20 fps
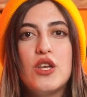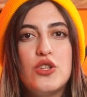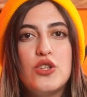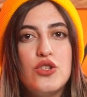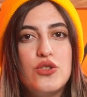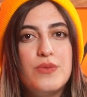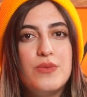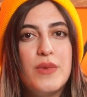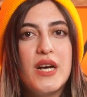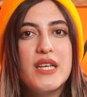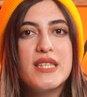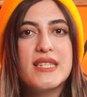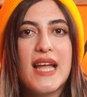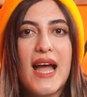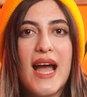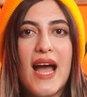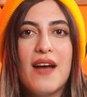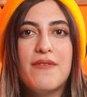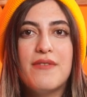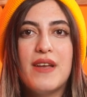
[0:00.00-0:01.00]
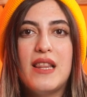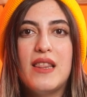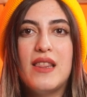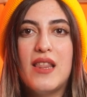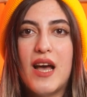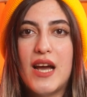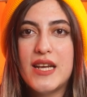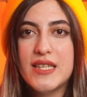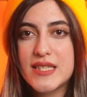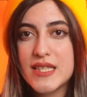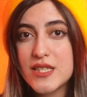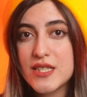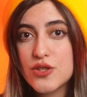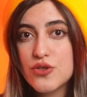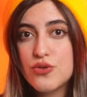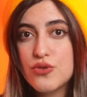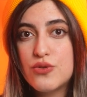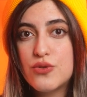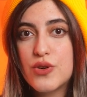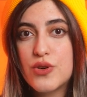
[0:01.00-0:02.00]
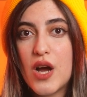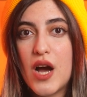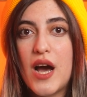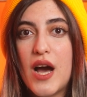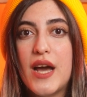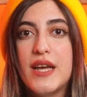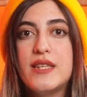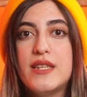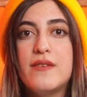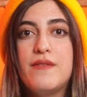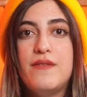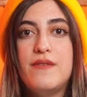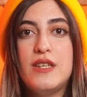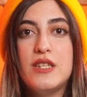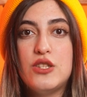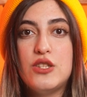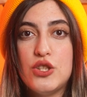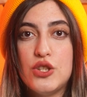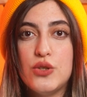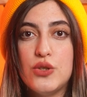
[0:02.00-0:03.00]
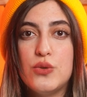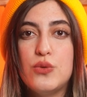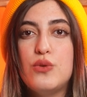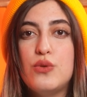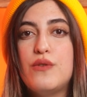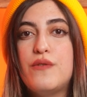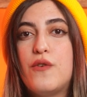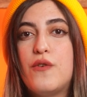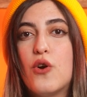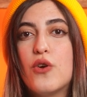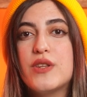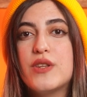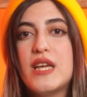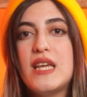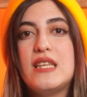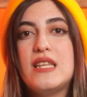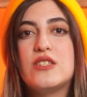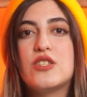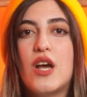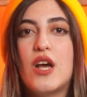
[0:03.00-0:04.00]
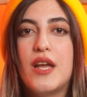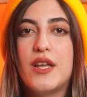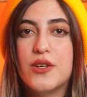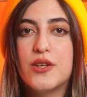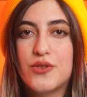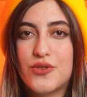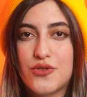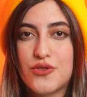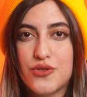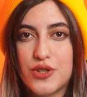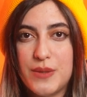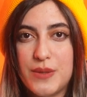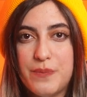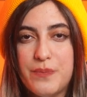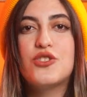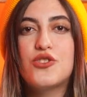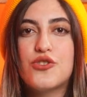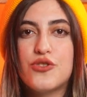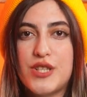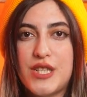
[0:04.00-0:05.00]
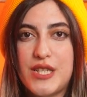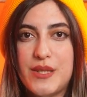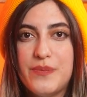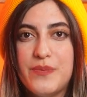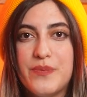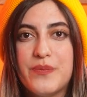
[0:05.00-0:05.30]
You must have a licensed tour guide with you for the entire trip. 3.